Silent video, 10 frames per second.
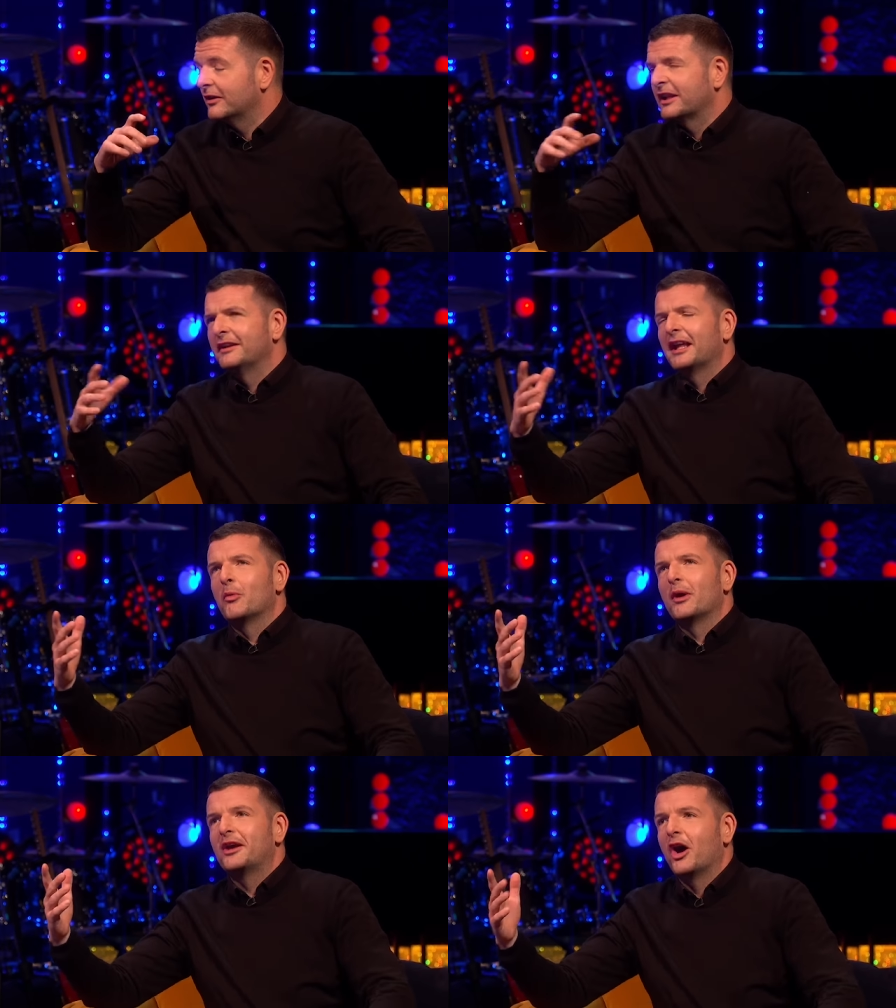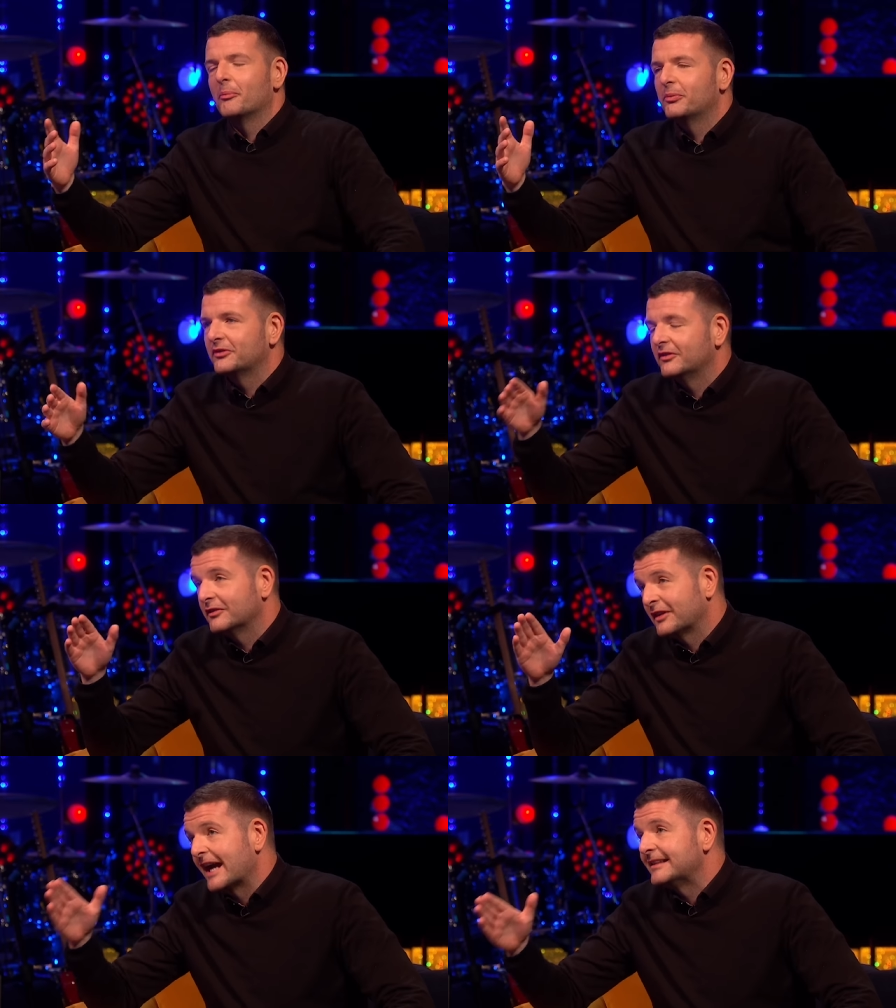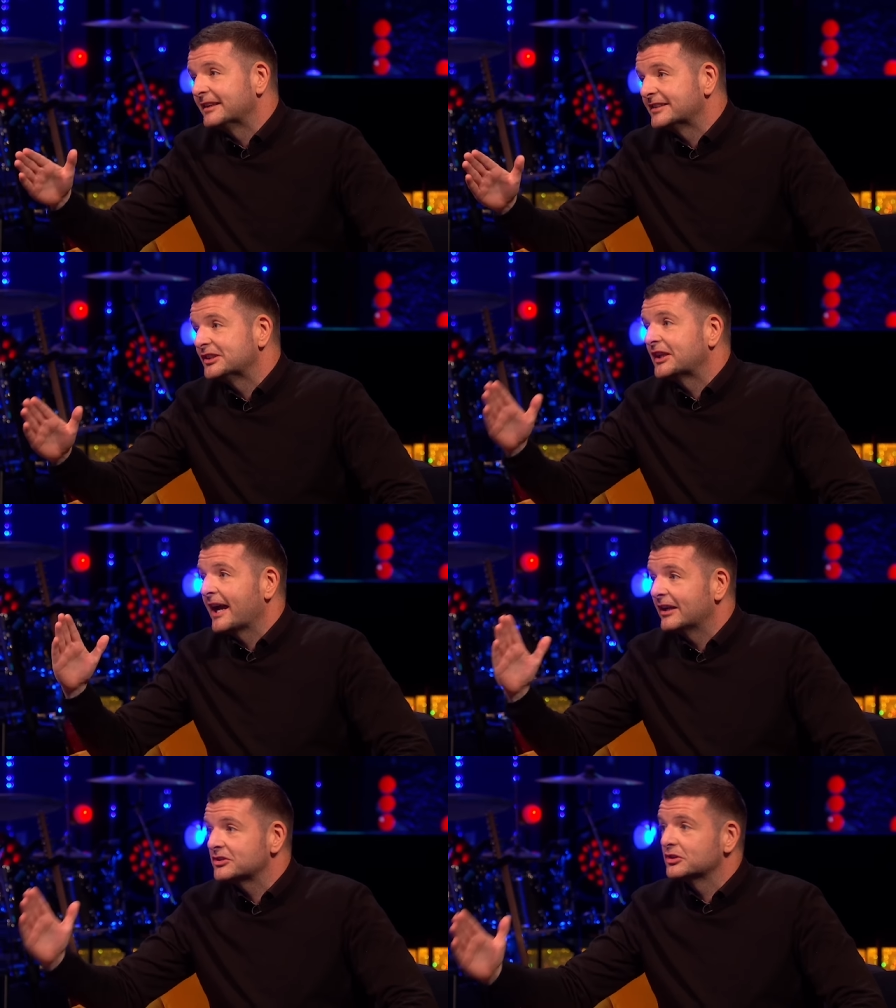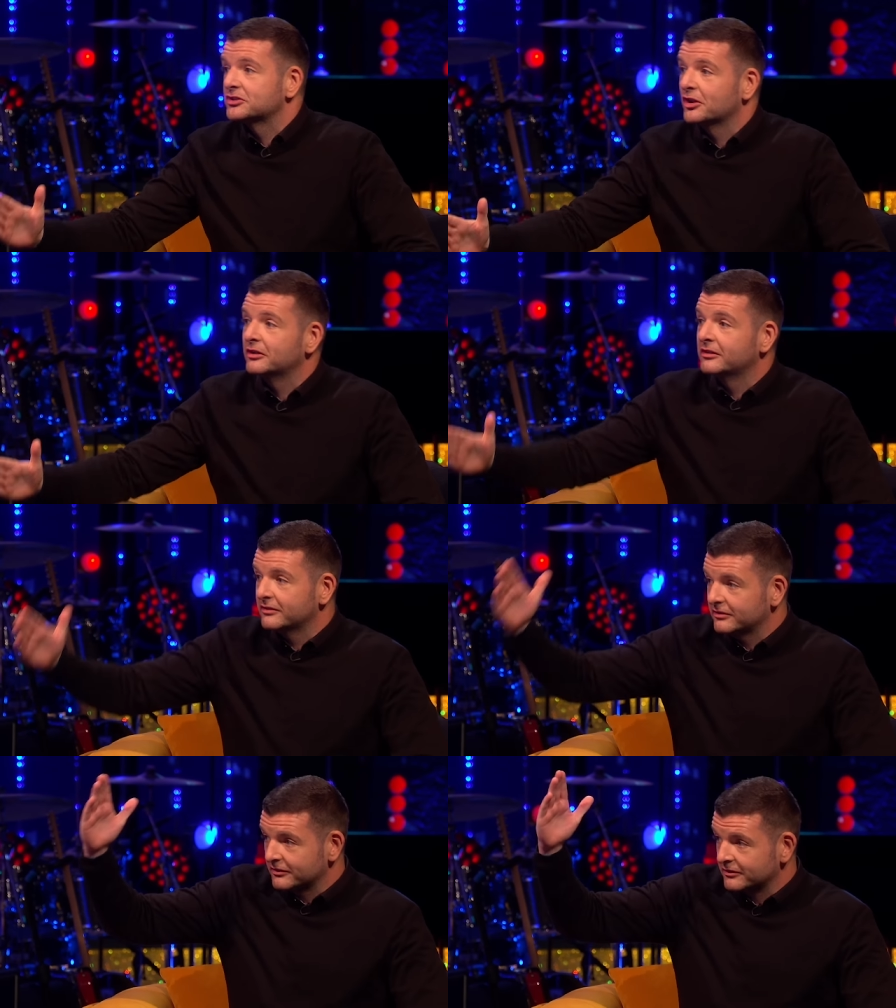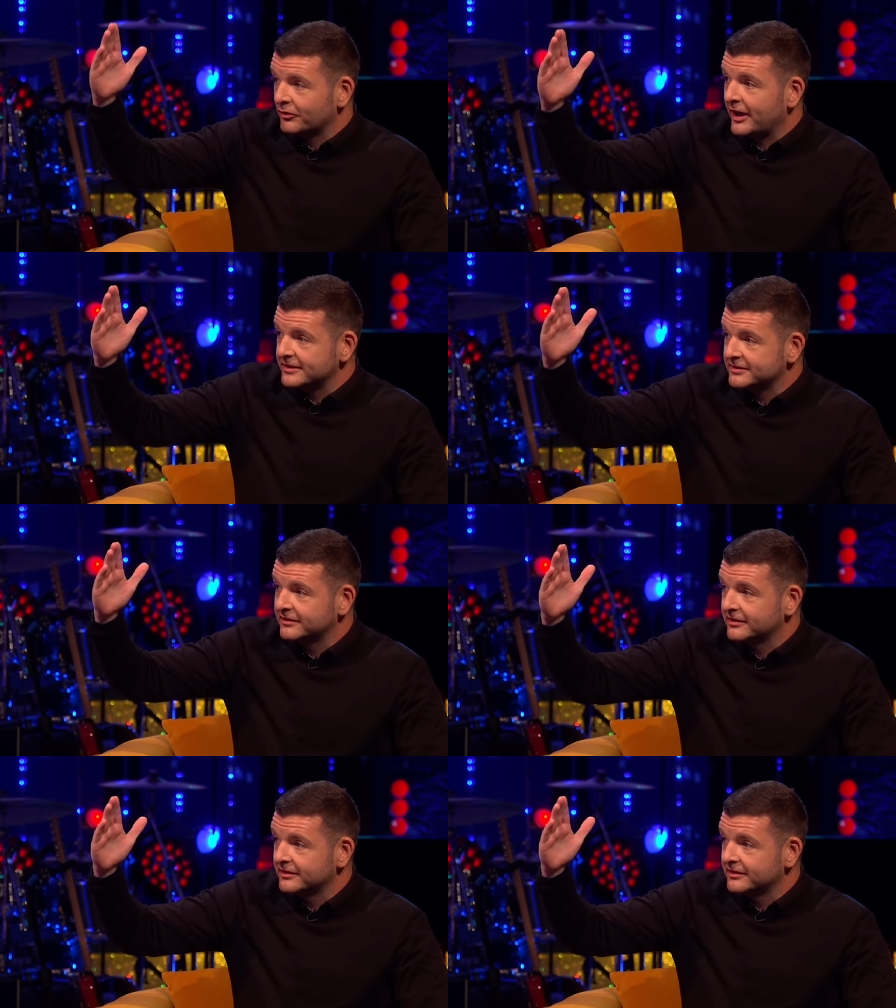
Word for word: You need to wake up. The idea is you catch the sun rising.